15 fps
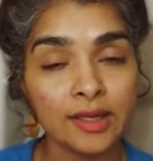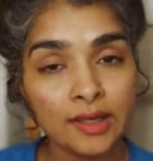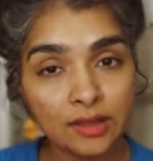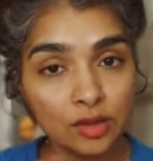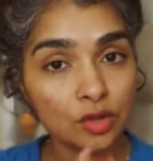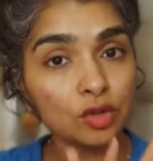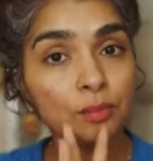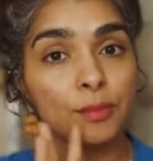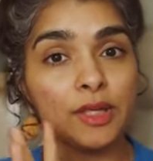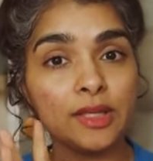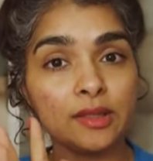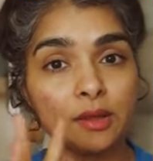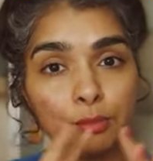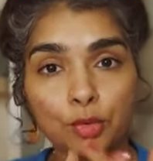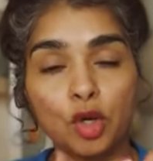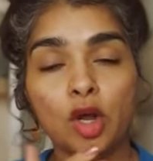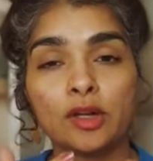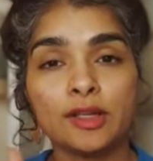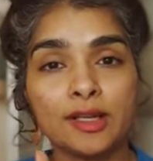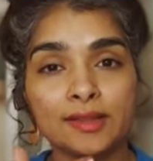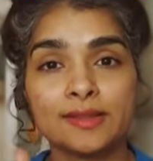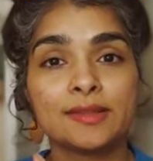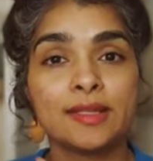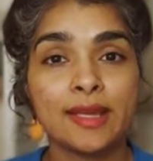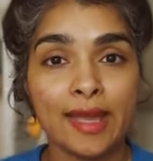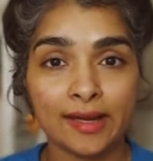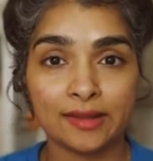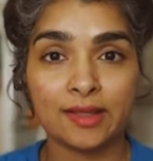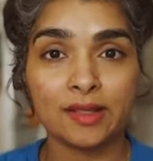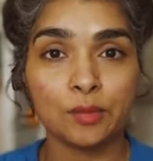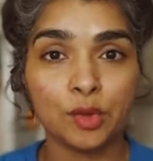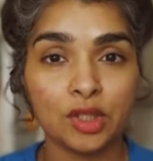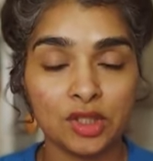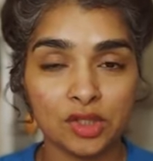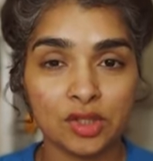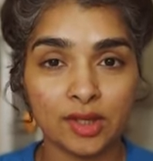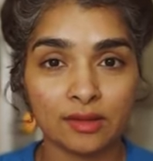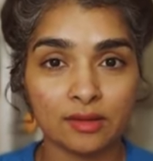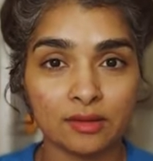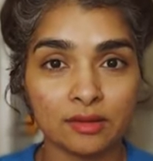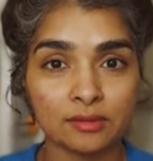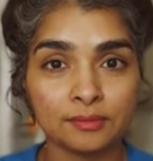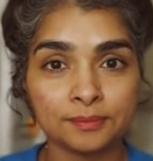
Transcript: It could be the products reacting with each other.